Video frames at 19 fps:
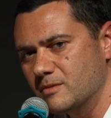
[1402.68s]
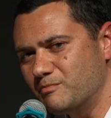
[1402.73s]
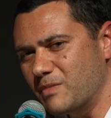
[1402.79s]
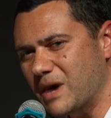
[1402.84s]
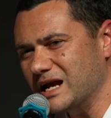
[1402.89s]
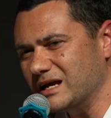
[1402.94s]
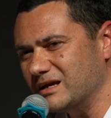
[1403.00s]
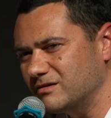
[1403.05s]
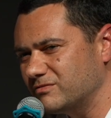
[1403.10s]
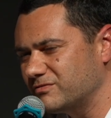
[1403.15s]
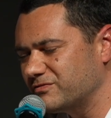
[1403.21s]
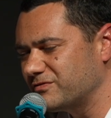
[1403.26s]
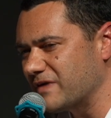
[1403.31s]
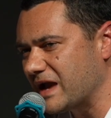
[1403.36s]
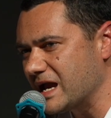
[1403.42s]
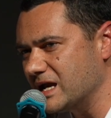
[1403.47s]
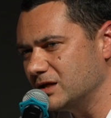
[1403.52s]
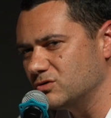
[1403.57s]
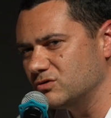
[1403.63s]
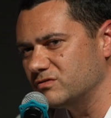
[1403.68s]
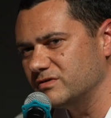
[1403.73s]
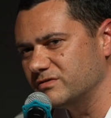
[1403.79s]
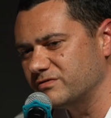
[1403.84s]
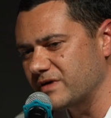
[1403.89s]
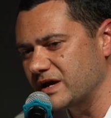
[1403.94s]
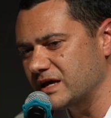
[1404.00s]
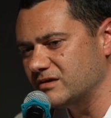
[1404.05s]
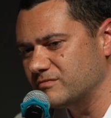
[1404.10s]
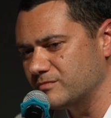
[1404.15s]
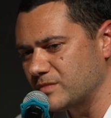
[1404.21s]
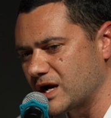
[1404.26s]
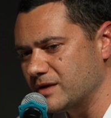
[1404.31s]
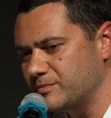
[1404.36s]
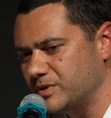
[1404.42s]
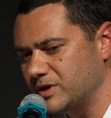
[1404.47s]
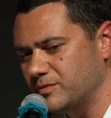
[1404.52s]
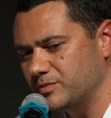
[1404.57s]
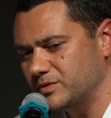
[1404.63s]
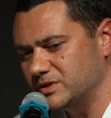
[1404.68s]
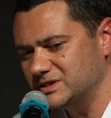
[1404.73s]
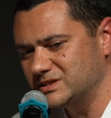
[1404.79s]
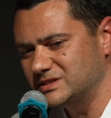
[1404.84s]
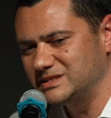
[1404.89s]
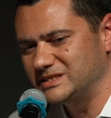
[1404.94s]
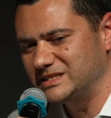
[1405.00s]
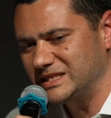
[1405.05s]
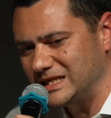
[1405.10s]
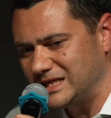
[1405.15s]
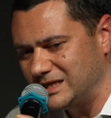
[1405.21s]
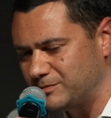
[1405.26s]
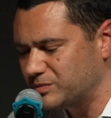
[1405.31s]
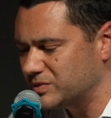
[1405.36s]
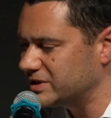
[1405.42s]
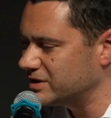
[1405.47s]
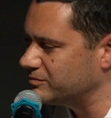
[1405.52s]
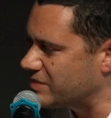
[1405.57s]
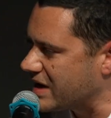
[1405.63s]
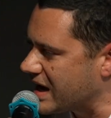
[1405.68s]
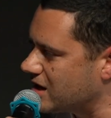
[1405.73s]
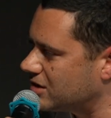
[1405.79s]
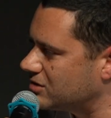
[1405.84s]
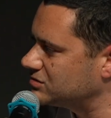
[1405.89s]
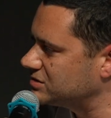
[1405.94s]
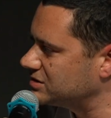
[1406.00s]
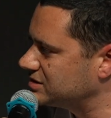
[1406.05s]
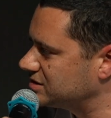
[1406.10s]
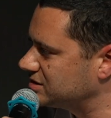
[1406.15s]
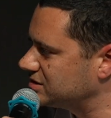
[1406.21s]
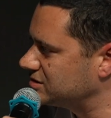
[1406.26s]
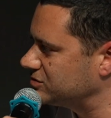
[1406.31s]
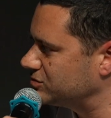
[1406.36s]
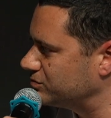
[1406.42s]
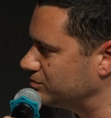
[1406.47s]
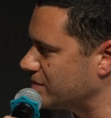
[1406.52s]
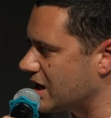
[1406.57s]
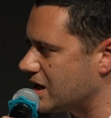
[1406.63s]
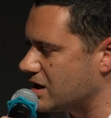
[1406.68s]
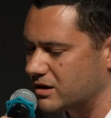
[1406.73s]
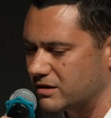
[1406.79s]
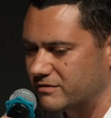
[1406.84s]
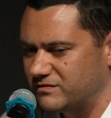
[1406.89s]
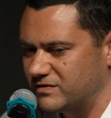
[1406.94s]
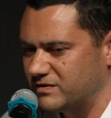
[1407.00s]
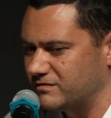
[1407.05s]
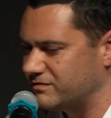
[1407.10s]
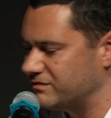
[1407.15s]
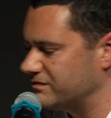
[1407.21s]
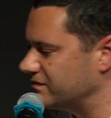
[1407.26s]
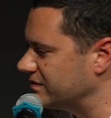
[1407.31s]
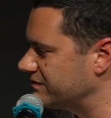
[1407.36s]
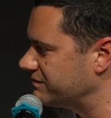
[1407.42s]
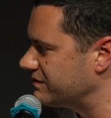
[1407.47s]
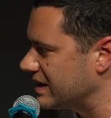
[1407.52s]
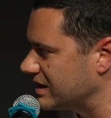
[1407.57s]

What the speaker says: My fate, or the fate of my people, is deeply bound to the